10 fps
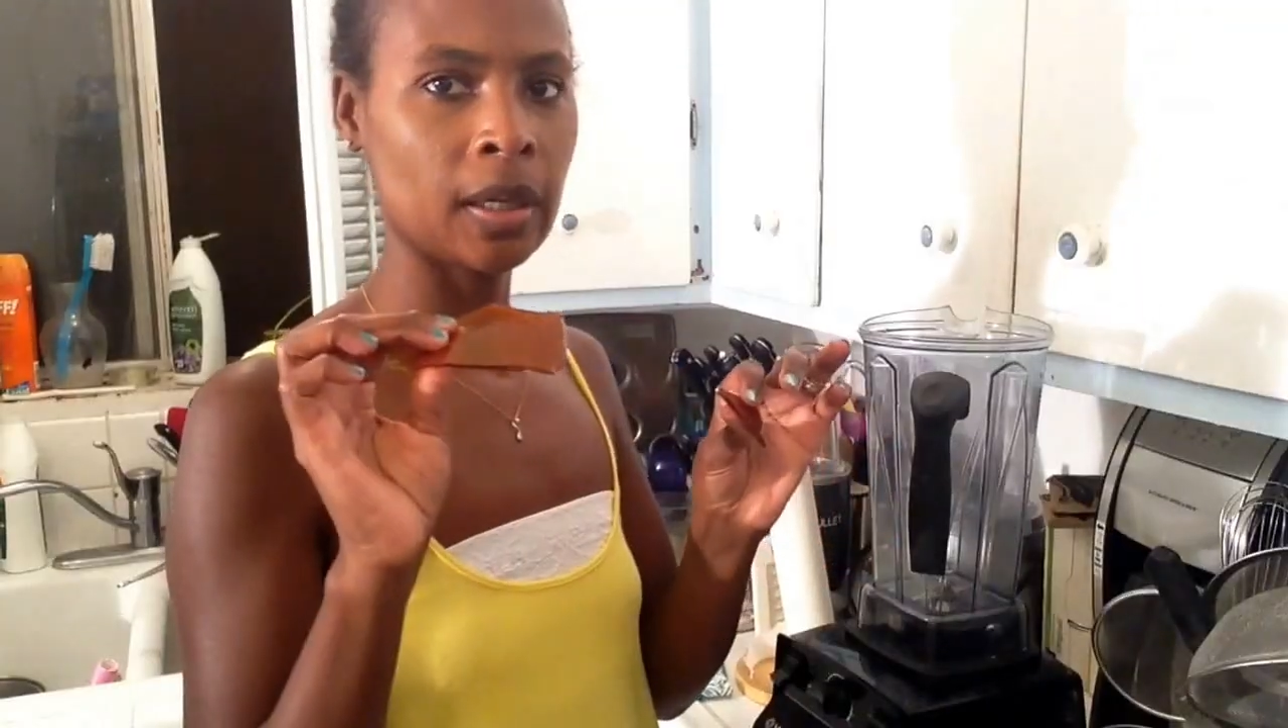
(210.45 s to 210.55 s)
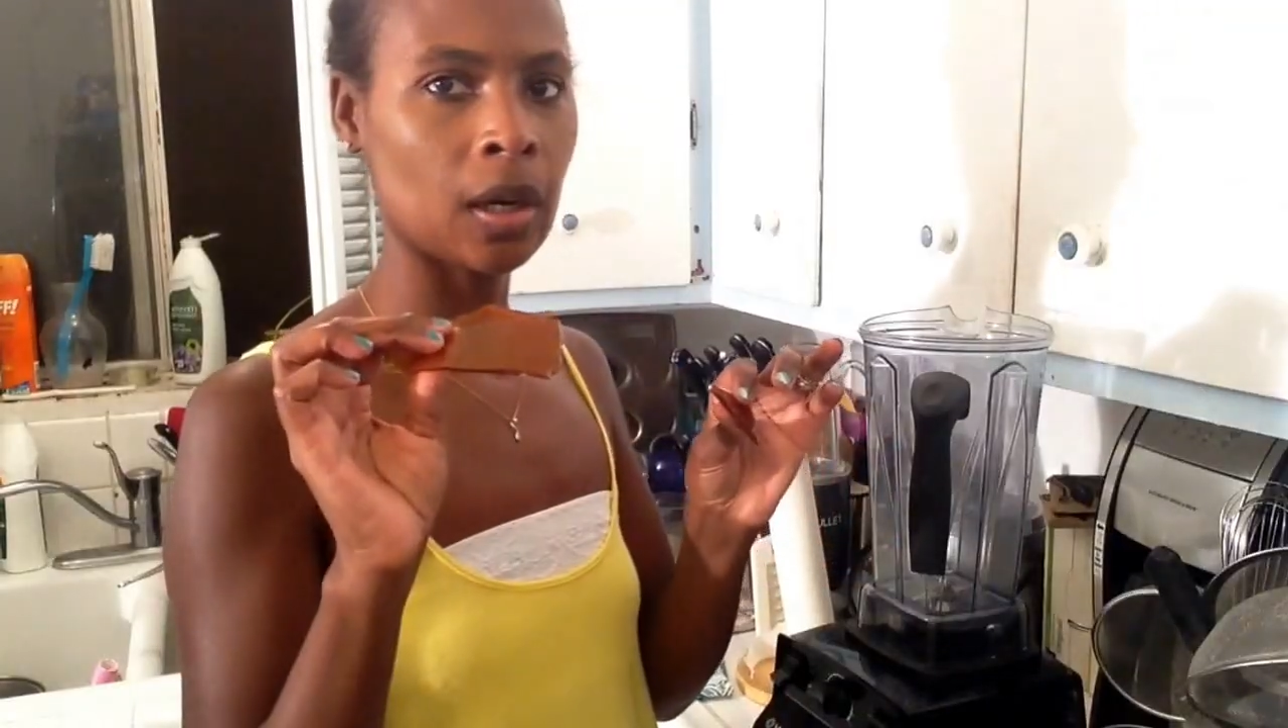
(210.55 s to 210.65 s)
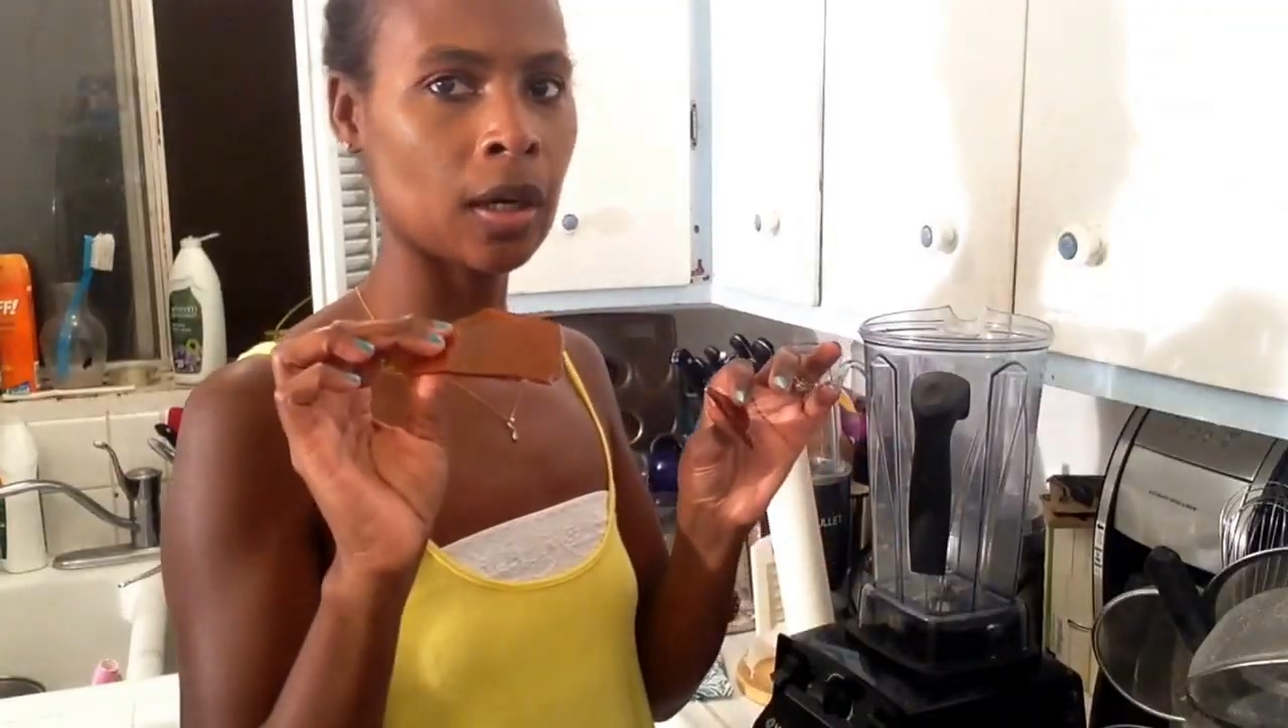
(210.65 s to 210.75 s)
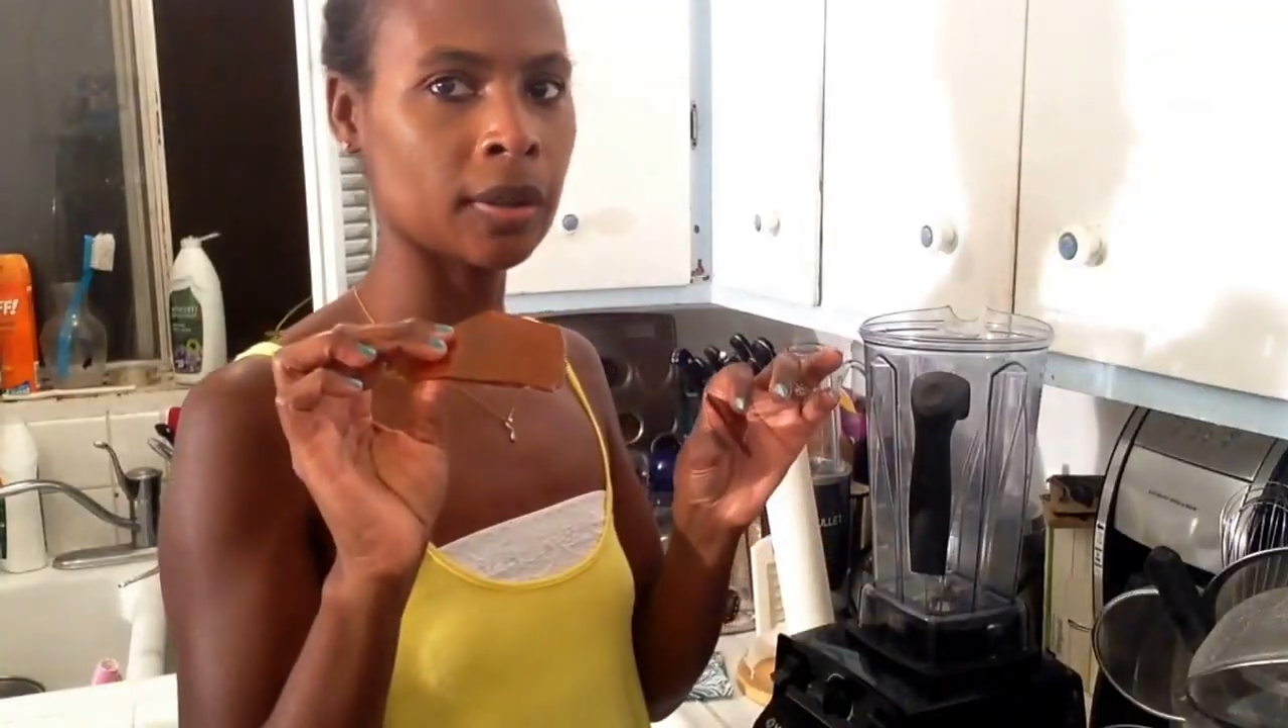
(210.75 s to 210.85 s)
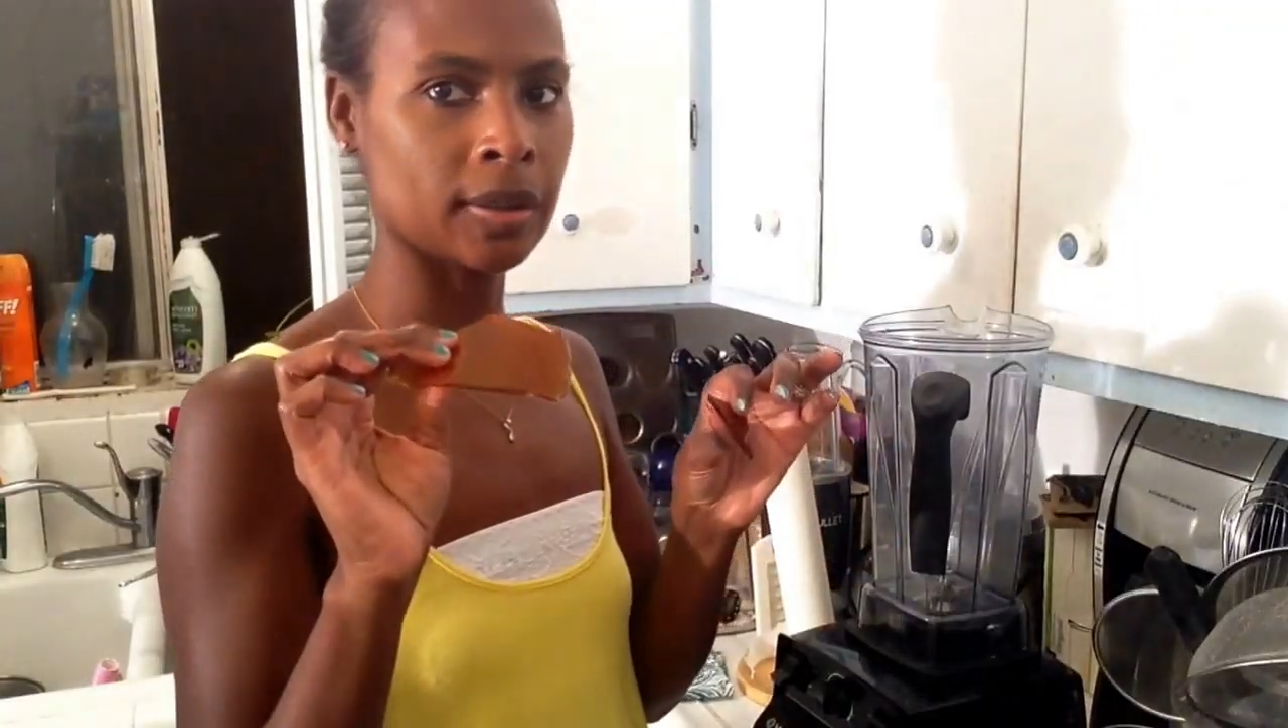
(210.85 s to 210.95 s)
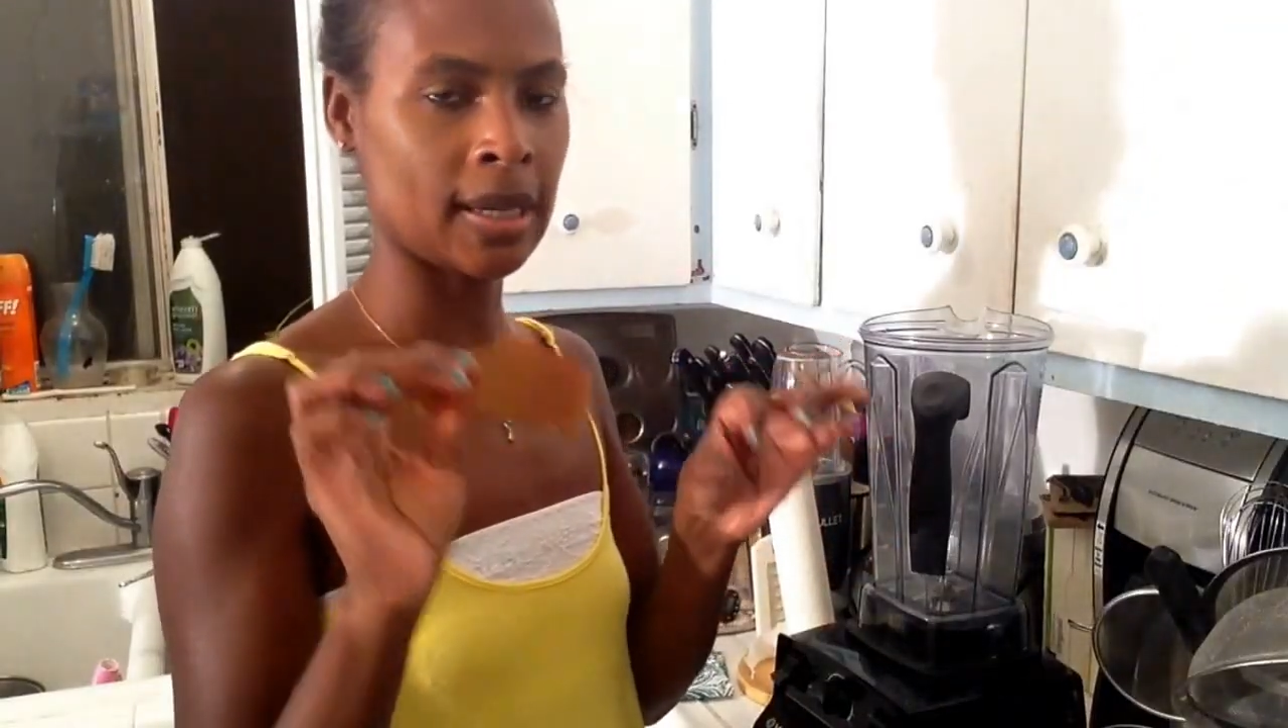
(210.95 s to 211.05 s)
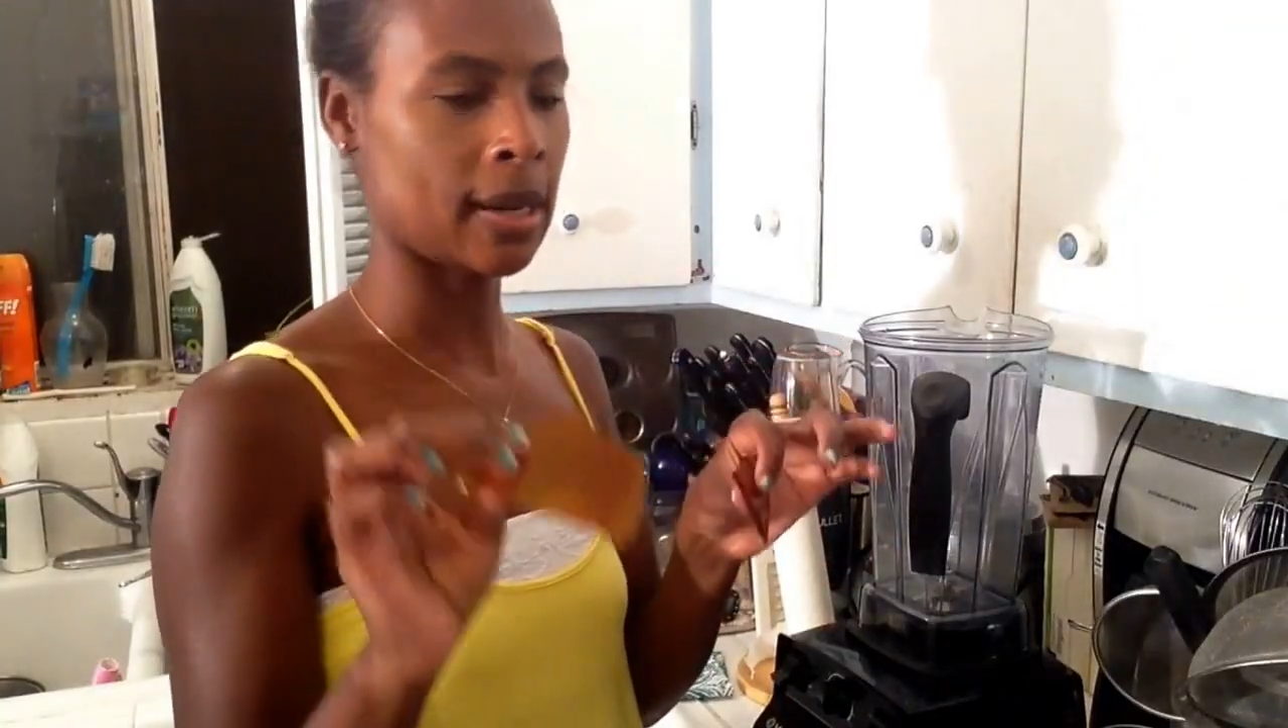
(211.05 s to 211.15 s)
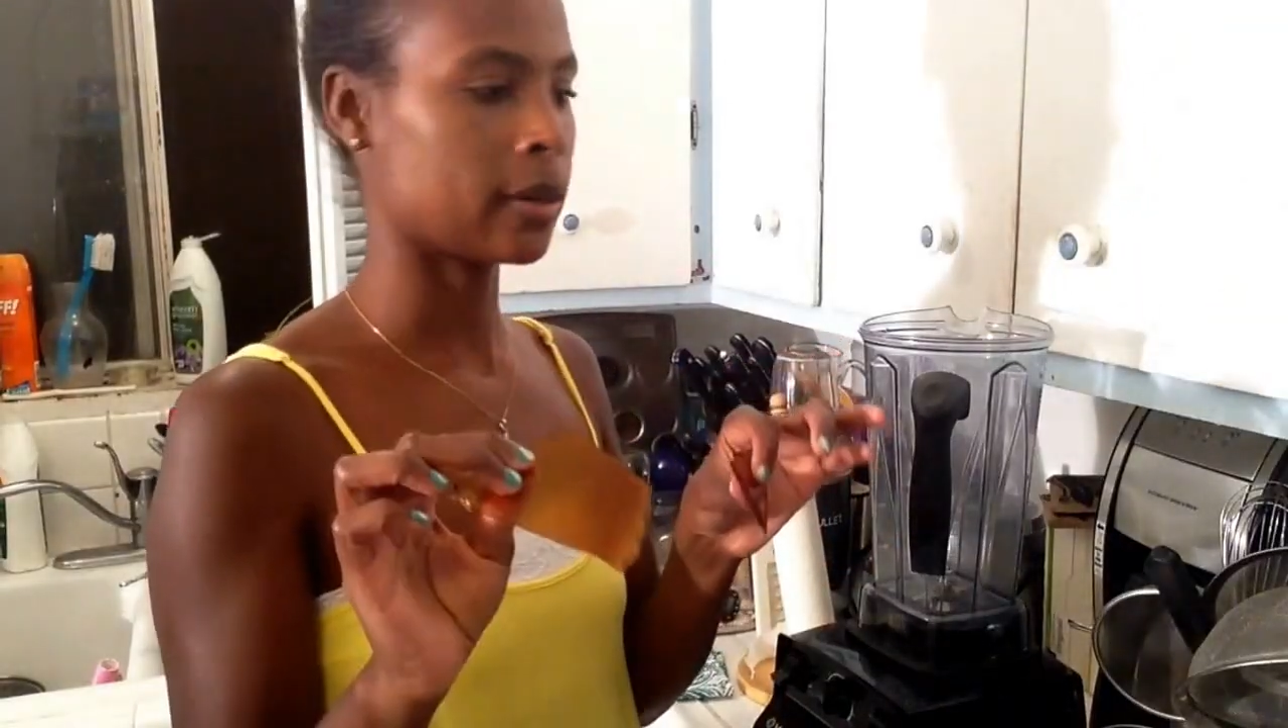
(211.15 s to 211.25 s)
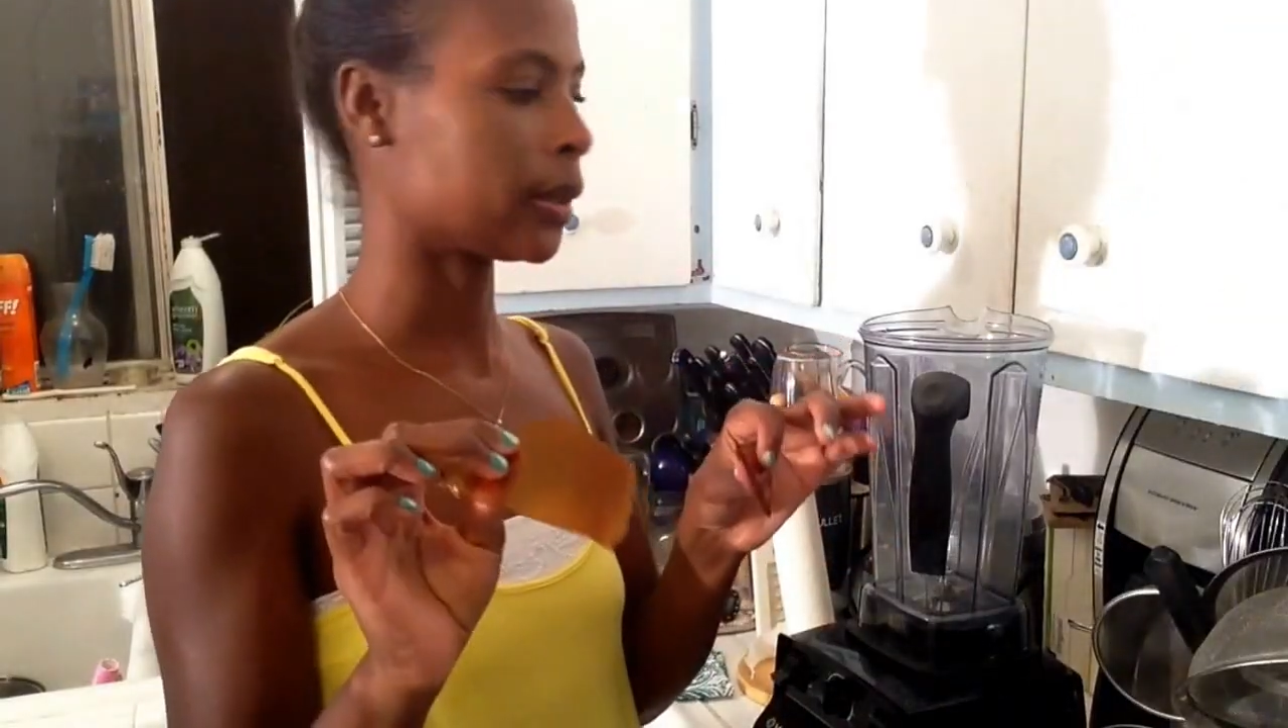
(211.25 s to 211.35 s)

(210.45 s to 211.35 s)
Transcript: hard now,